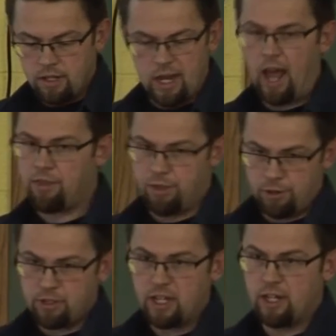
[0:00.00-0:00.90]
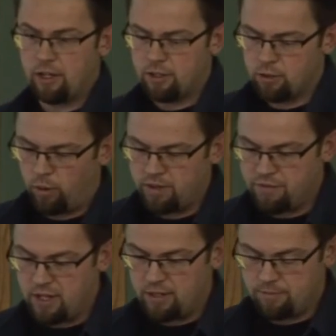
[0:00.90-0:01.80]
not 1,320
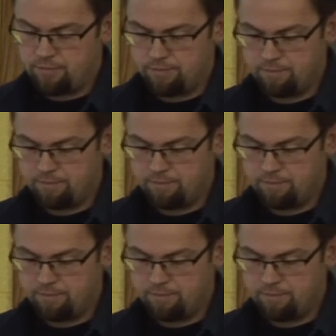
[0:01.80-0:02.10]
feet.